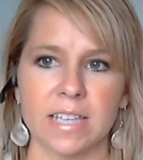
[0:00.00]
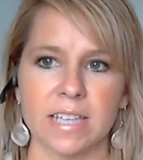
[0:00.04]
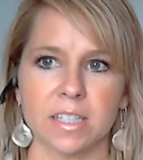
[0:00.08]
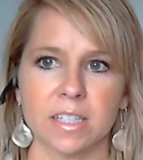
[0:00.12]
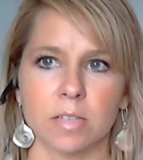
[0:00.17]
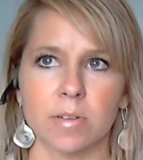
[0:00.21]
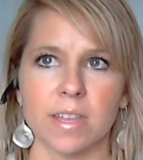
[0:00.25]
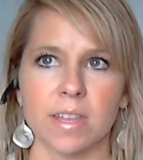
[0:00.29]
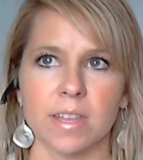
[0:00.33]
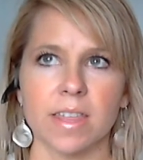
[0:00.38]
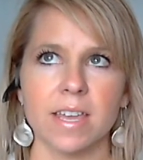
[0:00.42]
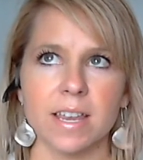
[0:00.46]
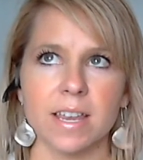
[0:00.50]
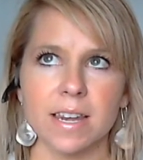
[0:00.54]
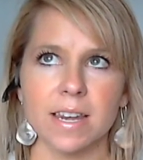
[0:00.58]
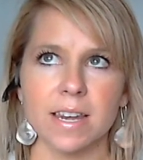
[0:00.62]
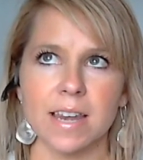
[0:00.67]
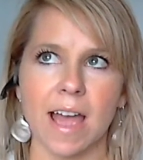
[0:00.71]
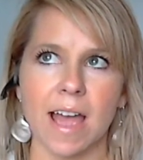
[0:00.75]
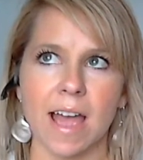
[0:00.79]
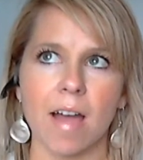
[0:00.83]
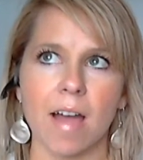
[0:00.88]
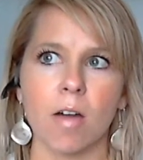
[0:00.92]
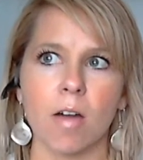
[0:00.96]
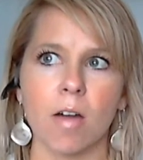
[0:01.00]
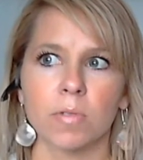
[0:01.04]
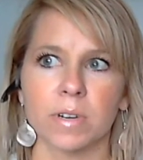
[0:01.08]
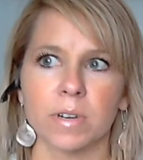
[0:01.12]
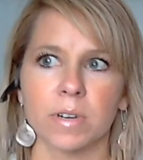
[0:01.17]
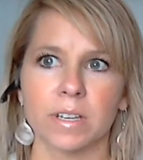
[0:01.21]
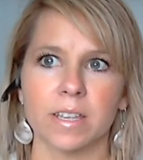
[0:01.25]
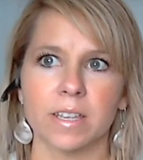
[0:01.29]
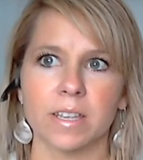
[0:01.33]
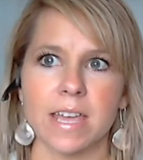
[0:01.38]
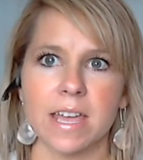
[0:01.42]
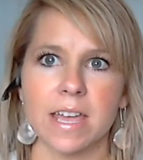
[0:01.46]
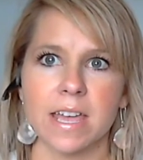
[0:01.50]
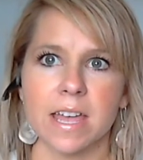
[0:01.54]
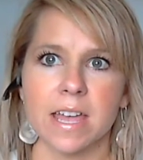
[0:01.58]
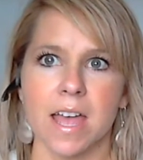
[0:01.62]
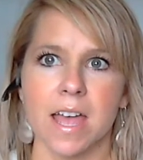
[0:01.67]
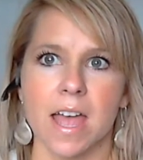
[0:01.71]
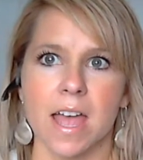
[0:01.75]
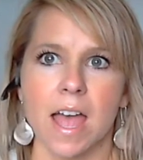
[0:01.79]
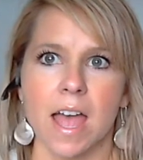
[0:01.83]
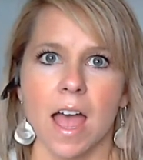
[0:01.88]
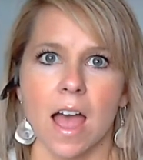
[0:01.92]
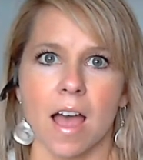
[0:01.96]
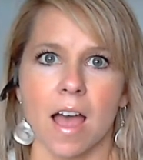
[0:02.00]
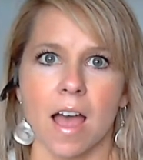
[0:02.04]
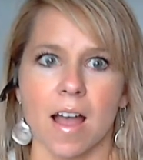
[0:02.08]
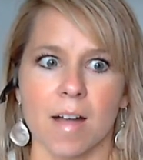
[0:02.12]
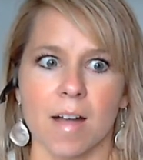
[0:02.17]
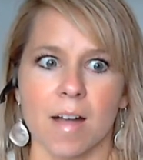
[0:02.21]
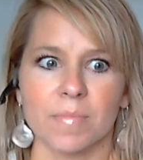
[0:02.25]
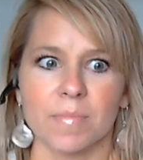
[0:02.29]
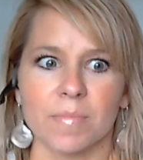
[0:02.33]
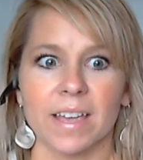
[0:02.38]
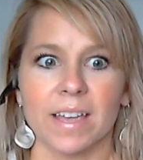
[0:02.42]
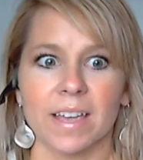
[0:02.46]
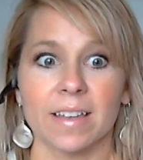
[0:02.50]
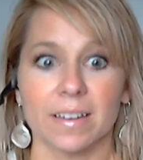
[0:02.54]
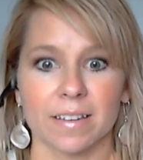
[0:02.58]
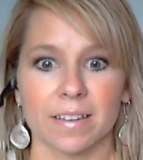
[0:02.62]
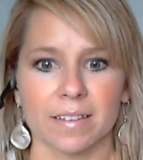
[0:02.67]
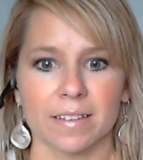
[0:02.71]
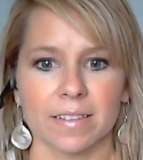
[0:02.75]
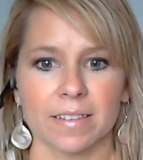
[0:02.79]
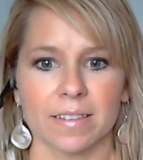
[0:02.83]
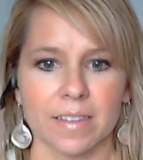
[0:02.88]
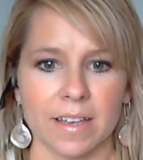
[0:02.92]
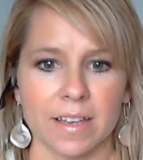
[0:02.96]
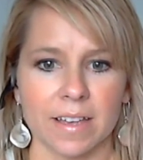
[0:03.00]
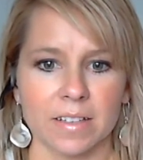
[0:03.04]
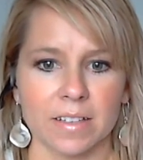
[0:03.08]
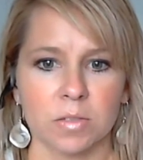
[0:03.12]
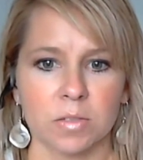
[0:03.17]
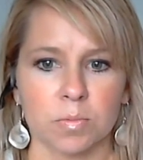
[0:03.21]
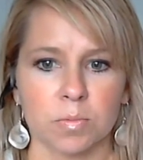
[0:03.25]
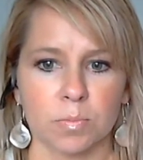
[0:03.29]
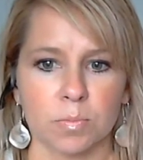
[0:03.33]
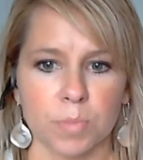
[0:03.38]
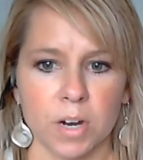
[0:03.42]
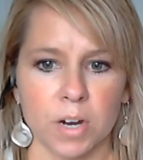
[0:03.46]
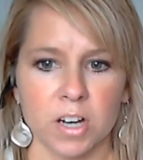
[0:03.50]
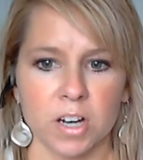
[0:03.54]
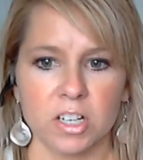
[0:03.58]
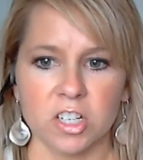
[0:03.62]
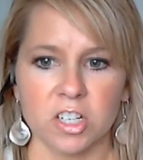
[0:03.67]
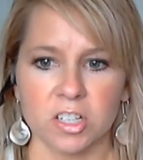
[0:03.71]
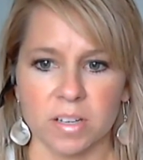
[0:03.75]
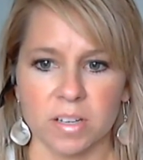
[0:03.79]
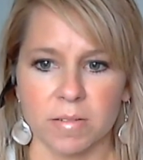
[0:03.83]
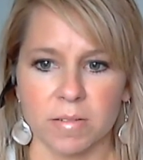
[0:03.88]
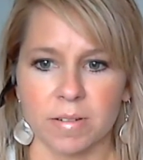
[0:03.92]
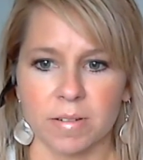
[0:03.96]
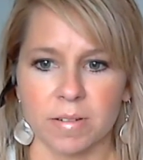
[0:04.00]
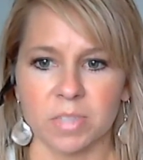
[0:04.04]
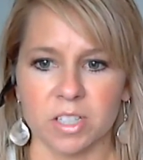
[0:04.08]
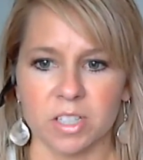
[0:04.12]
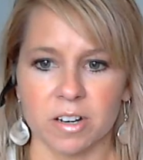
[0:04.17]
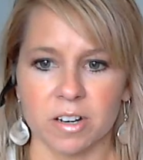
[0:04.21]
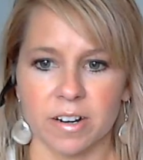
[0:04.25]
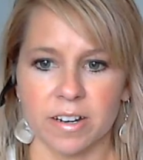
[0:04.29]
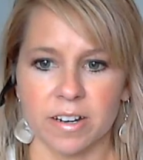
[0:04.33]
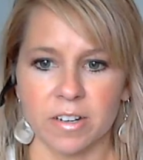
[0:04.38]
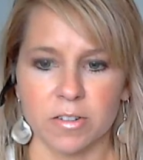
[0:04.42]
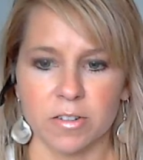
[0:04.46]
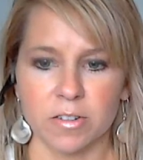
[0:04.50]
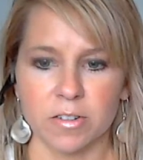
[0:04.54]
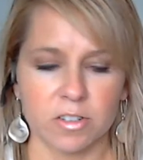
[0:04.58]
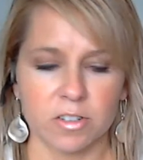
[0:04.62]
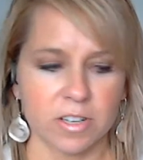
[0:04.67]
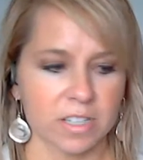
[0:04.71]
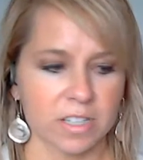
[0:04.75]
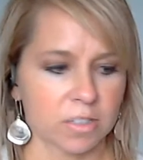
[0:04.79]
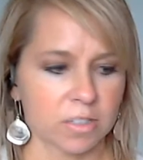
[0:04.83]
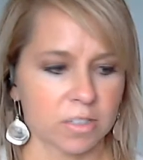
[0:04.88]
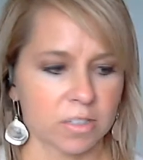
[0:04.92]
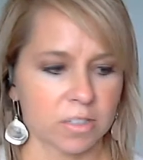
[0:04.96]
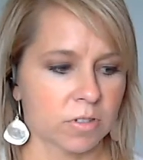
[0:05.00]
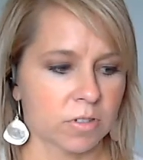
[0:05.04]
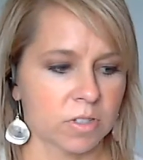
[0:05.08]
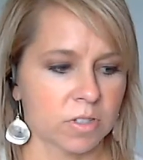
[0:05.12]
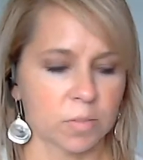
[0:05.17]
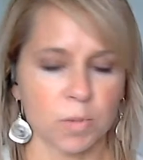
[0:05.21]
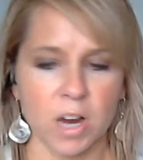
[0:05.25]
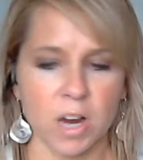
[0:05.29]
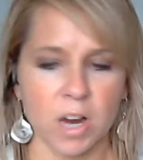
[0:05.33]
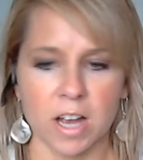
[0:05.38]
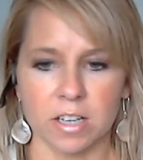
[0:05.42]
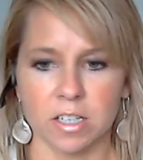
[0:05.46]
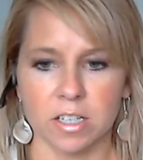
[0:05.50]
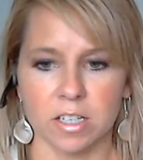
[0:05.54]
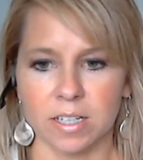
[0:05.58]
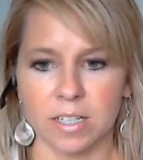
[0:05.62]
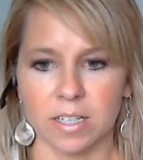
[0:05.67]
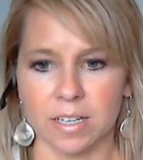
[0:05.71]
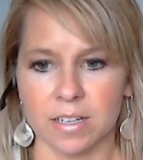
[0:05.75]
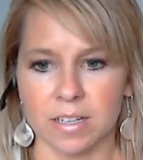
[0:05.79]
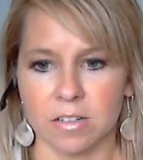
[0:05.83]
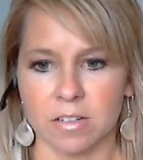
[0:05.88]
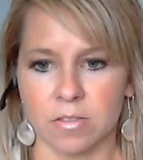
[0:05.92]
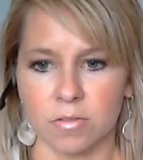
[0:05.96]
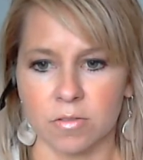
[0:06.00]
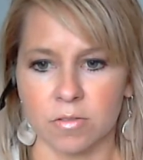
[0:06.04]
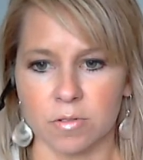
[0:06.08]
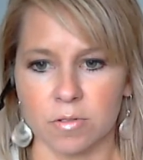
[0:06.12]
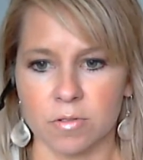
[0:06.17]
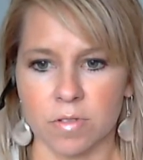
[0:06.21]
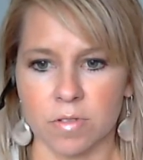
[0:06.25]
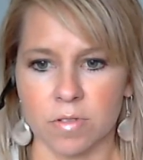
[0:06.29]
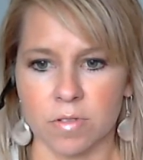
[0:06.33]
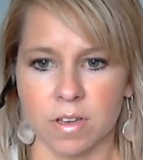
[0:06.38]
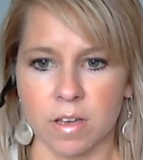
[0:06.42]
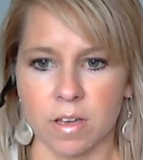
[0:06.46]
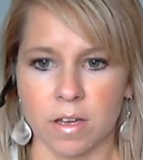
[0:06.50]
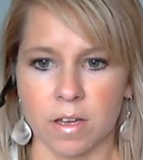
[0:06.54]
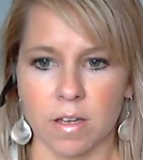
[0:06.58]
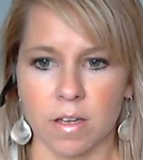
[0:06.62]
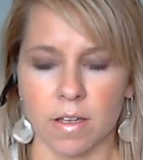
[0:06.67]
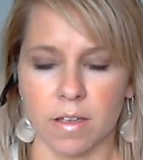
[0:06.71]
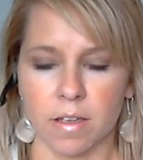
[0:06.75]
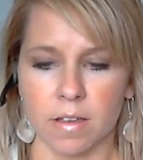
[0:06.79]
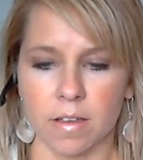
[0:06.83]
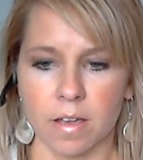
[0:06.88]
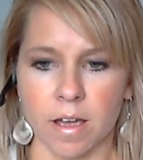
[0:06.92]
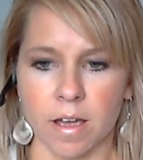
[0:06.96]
So I think now really, and that's partially what I'm starting to address through this project and through the